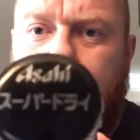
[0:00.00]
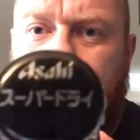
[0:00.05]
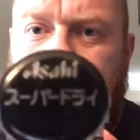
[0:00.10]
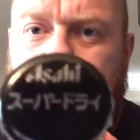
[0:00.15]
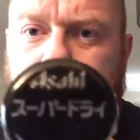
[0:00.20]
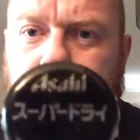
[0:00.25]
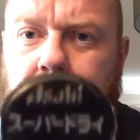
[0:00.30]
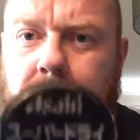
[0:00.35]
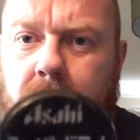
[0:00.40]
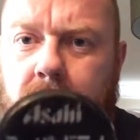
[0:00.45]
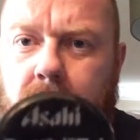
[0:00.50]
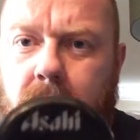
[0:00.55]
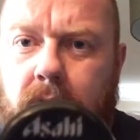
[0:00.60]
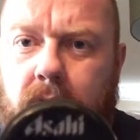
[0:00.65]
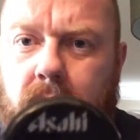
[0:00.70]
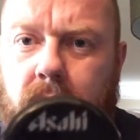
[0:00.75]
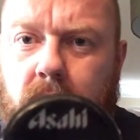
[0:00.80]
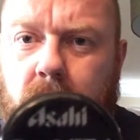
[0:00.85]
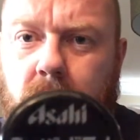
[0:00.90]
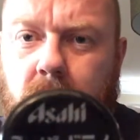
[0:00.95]
cap.
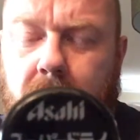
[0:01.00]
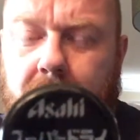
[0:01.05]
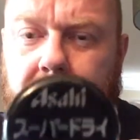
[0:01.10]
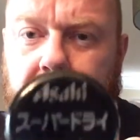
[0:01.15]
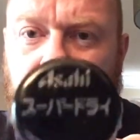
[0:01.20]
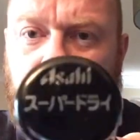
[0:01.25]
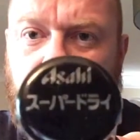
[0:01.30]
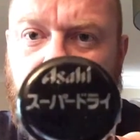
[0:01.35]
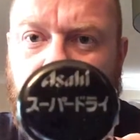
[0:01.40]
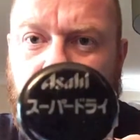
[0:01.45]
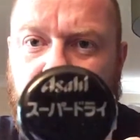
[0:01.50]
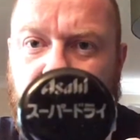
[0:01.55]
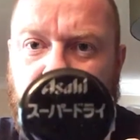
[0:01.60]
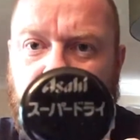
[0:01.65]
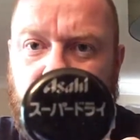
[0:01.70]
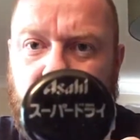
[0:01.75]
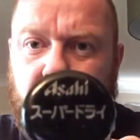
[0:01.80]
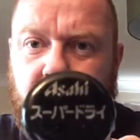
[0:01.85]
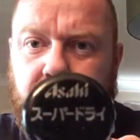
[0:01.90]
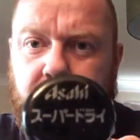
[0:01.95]
Quite a nice
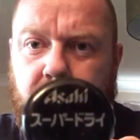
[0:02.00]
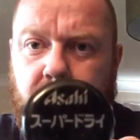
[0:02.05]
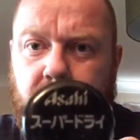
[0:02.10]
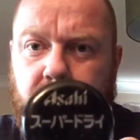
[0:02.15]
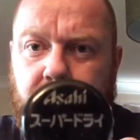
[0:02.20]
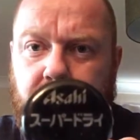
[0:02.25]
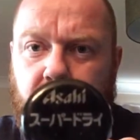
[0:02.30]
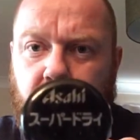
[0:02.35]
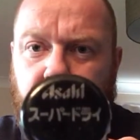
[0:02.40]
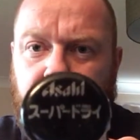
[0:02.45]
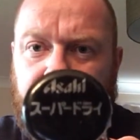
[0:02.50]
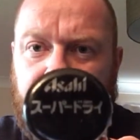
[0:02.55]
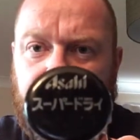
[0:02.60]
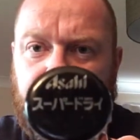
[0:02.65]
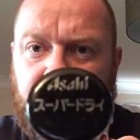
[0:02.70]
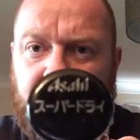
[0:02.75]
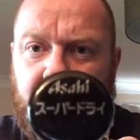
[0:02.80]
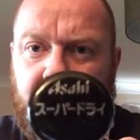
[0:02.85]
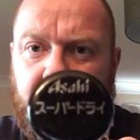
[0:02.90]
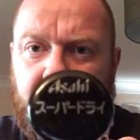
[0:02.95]
one as far as bottle
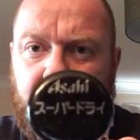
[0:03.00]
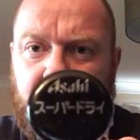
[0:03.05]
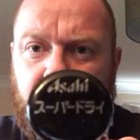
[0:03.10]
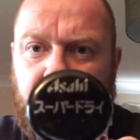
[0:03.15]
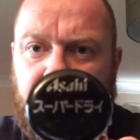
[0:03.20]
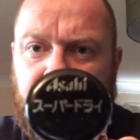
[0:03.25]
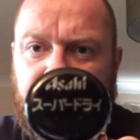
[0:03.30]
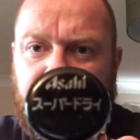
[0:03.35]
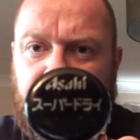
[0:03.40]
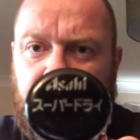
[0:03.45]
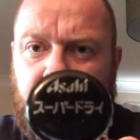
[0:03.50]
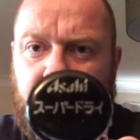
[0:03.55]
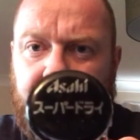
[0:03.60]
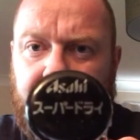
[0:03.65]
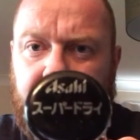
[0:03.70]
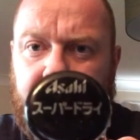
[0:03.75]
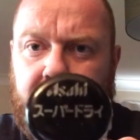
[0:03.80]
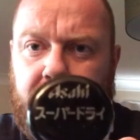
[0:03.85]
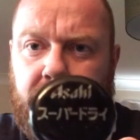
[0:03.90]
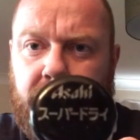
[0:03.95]
caps go. You've got the
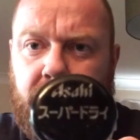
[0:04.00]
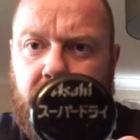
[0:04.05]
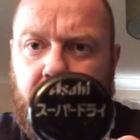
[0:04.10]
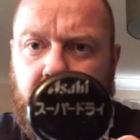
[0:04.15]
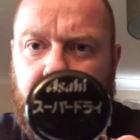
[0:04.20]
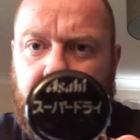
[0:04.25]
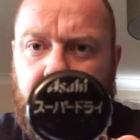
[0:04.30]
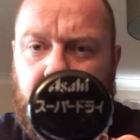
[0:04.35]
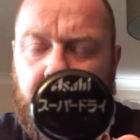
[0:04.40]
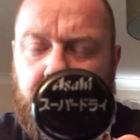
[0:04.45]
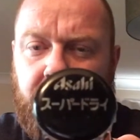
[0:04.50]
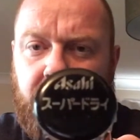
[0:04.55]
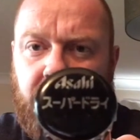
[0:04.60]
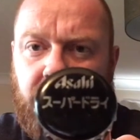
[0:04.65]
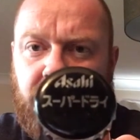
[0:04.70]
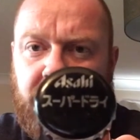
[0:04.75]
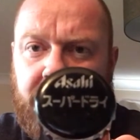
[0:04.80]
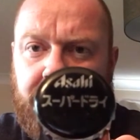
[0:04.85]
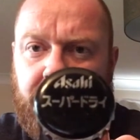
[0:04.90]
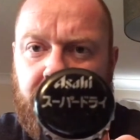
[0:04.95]
Asahi logo and then a bit
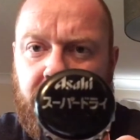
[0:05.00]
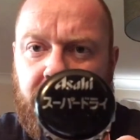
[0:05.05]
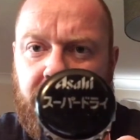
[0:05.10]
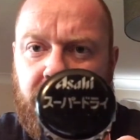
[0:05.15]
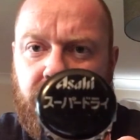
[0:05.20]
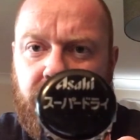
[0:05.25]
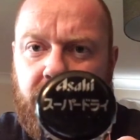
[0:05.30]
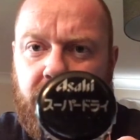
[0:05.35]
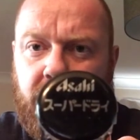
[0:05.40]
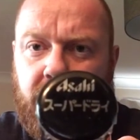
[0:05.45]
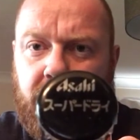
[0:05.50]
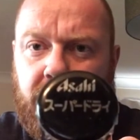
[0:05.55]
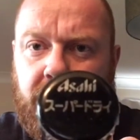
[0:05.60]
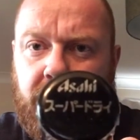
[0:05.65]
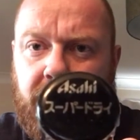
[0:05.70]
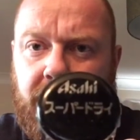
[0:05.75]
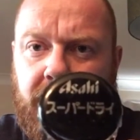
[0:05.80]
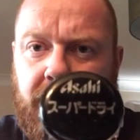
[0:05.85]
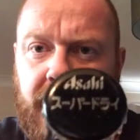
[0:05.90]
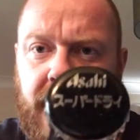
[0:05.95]
of Japanese written
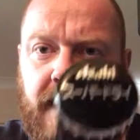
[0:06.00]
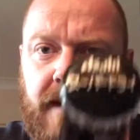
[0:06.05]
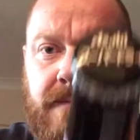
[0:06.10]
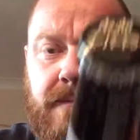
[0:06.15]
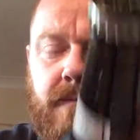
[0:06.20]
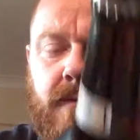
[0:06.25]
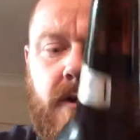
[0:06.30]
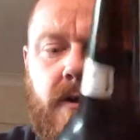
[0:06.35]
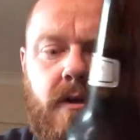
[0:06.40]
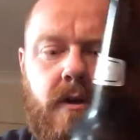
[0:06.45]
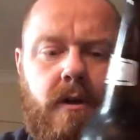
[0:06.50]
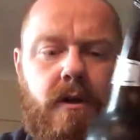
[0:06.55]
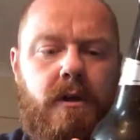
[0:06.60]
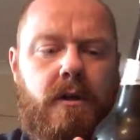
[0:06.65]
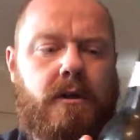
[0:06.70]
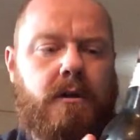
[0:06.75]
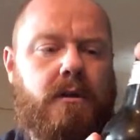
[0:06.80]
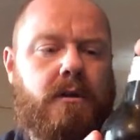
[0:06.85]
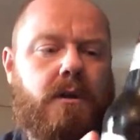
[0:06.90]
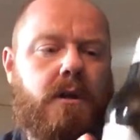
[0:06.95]
underneath it.
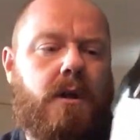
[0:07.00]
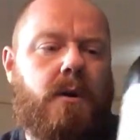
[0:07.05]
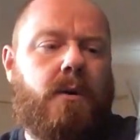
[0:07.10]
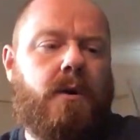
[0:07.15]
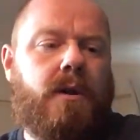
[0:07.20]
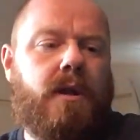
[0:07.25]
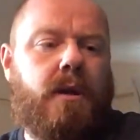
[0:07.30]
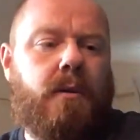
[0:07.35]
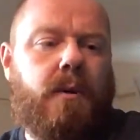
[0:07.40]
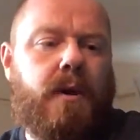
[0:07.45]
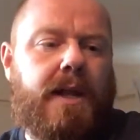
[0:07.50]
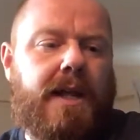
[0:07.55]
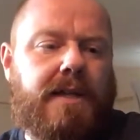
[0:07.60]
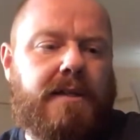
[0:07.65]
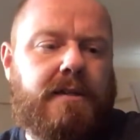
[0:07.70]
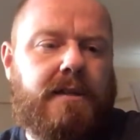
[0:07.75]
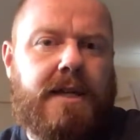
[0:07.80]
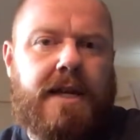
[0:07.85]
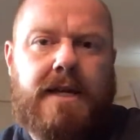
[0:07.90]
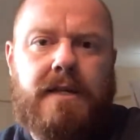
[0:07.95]
No idea what
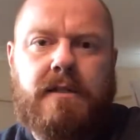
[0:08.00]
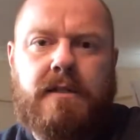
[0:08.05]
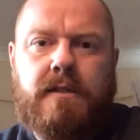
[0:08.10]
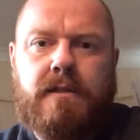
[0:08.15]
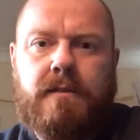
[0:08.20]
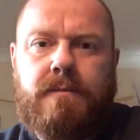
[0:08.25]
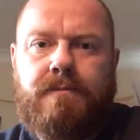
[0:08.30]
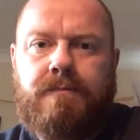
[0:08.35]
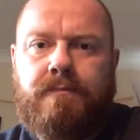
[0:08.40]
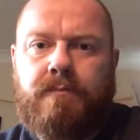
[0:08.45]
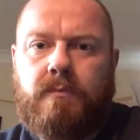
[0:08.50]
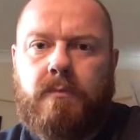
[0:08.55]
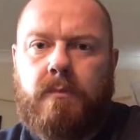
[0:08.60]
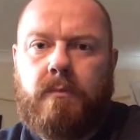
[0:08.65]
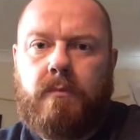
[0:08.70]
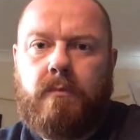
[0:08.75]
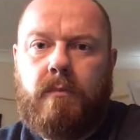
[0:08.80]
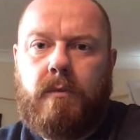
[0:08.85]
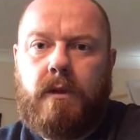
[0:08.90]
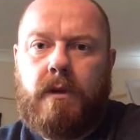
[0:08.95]
that says.
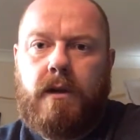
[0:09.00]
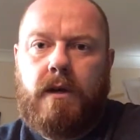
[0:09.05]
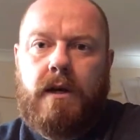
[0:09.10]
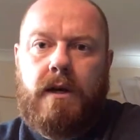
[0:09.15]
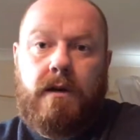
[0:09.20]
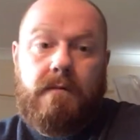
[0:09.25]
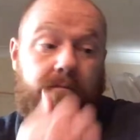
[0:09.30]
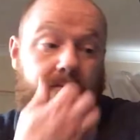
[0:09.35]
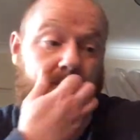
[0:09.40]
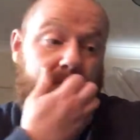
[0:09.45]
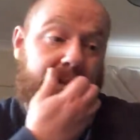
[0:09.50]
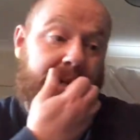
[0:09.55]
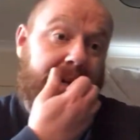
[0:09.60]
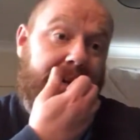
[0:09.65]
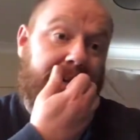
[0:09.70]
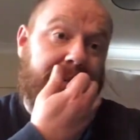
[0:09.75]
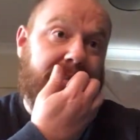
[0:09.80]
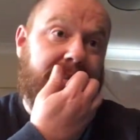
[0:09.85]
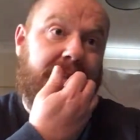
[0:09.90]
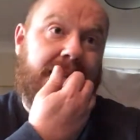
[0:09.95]
Um,
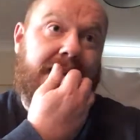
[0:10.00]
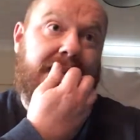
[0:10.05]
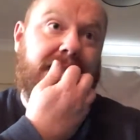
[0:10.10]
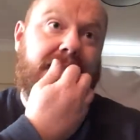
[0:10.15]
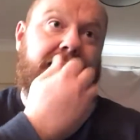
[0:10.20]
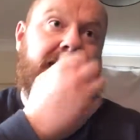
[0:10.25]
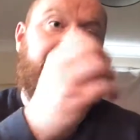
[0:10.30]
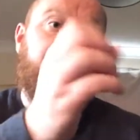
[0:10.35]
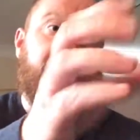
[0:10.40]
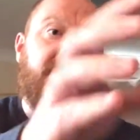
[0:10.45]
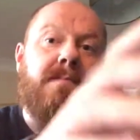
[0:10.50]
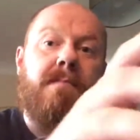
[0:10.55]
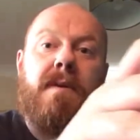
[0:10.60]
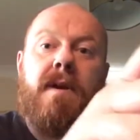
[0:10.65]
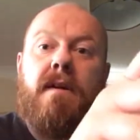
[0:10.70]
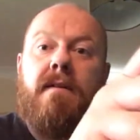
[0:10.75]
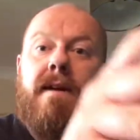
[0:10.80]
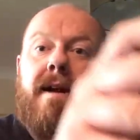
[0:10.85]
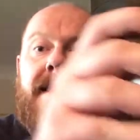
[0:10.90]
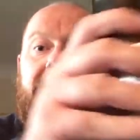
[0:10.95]
yeah, so let's get this
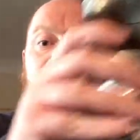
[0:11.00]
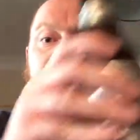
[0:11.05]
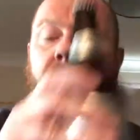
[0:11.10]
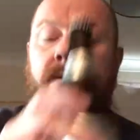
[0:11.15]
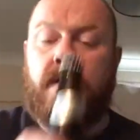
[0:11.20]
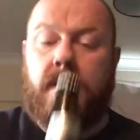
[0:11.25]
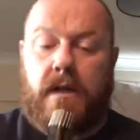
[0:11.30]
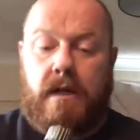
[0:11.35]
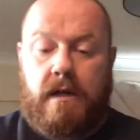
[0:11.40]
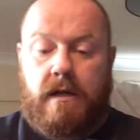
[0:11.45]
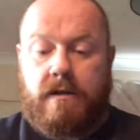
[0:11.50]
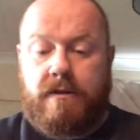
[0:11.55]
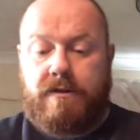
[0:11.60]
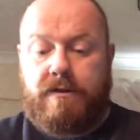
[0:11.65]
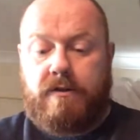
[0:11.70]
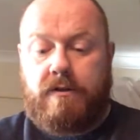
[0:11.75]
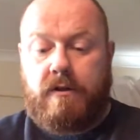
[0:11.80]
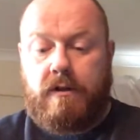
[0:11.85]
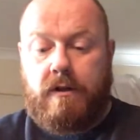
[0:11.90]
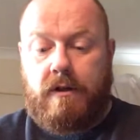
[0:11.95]
beer out into a
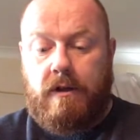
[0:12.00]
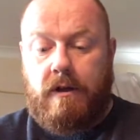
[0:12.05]
glass.